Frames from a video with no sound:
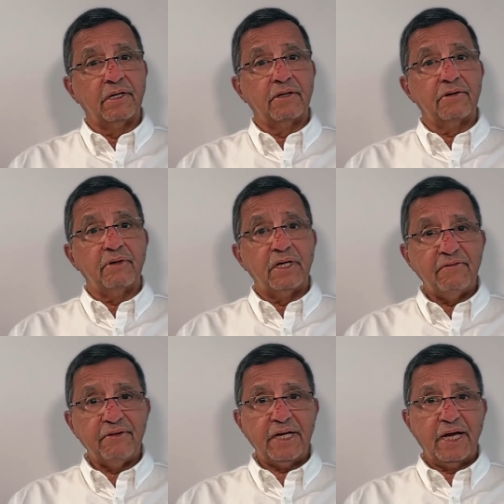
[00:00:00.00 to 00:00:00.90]
to
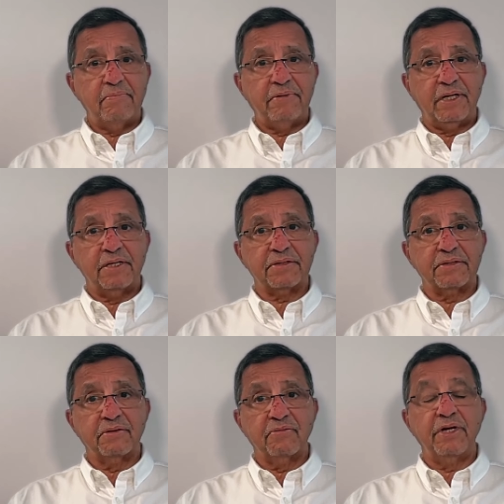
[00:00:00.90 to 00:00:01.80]
live in
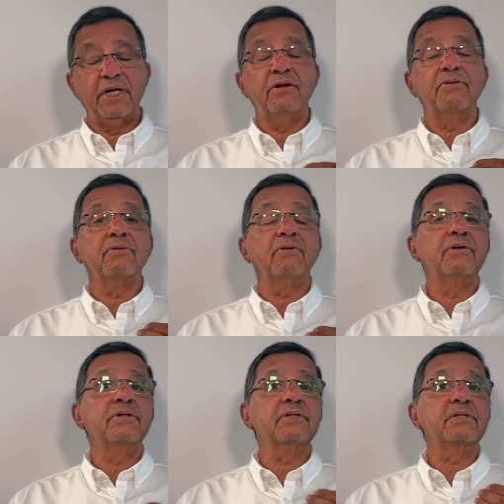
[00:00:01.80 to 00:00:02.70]
happiness, we need to
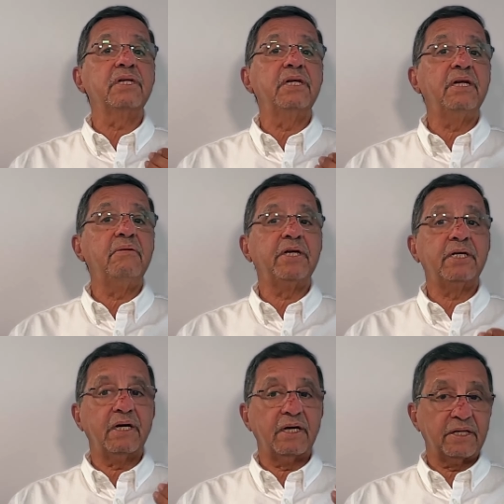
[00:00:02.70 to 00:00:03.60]
consciously
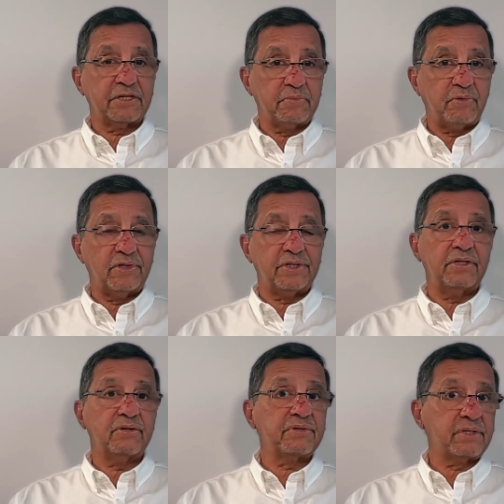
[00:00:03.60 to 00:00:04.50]
limit our
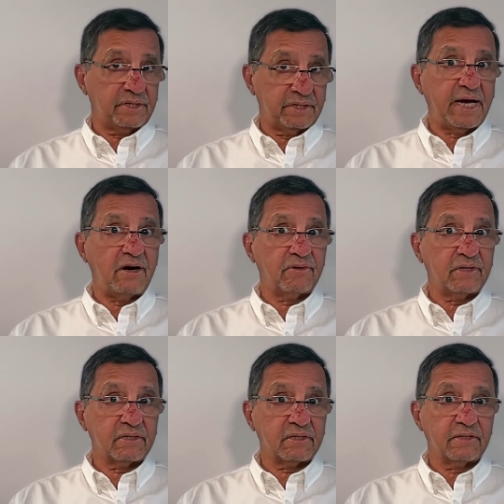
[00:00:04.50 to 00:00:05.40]
exposure to such
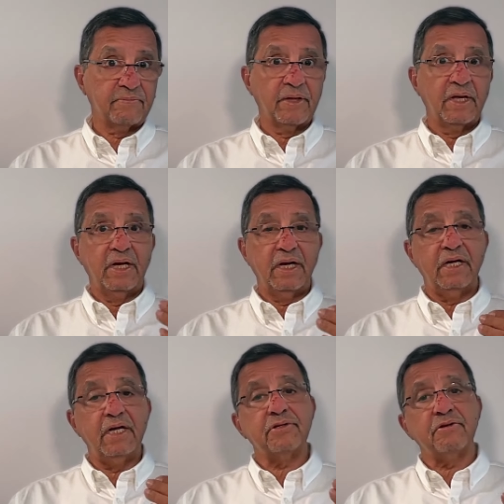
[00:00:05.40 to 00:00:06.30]
downers.
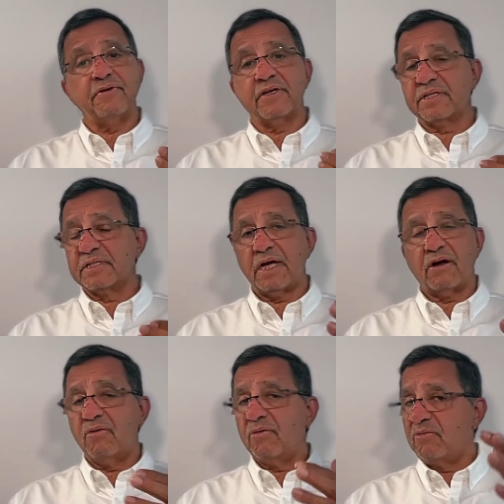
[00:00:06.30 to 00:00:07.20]
And each of us has
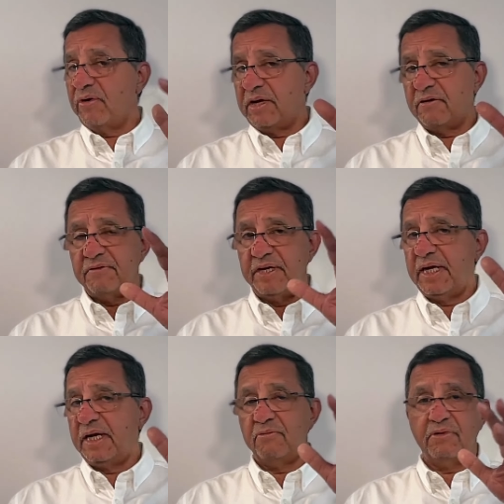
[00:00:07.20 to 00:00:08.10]
our own way of
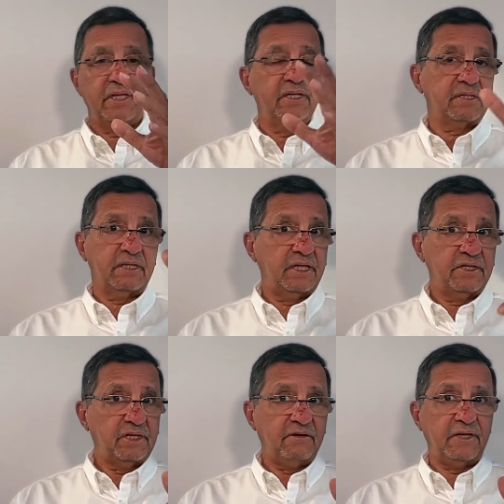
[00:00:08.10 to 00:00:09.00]
dealing with this and
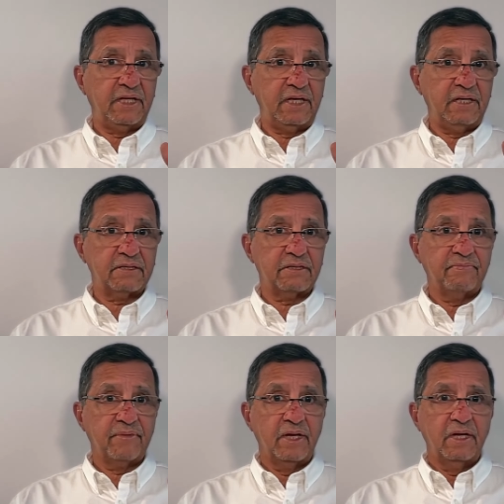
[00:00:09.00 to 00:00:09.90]
achieving this.
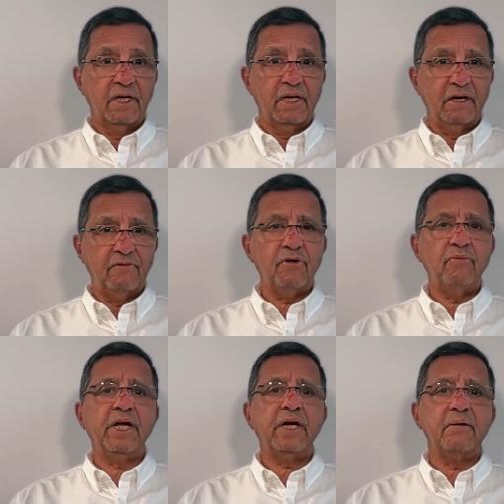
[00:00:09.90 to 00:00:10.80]
If you
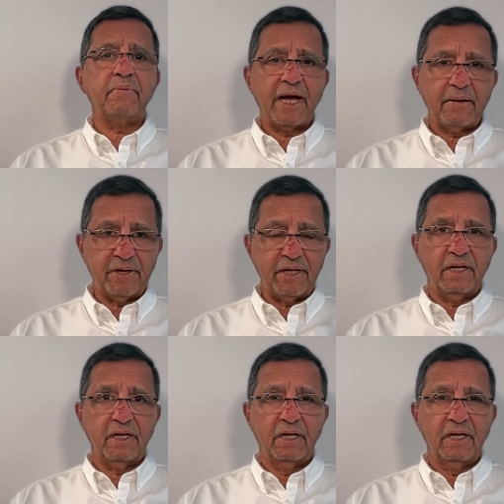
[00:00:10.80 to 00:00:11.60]
wake up happy